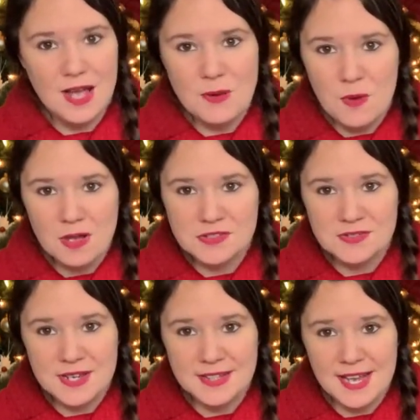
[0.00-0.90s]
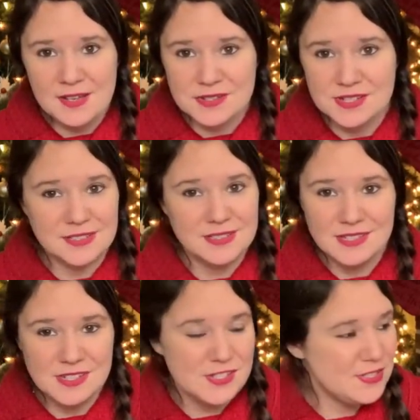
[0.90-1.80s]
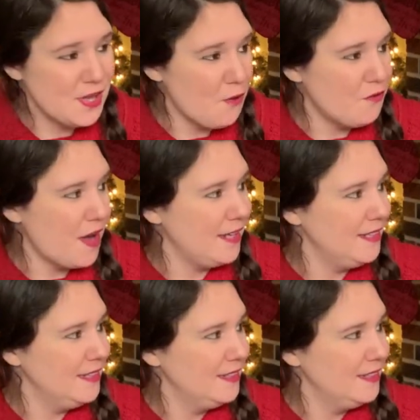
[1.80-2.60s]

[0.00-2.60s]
and walks around the house. So fun.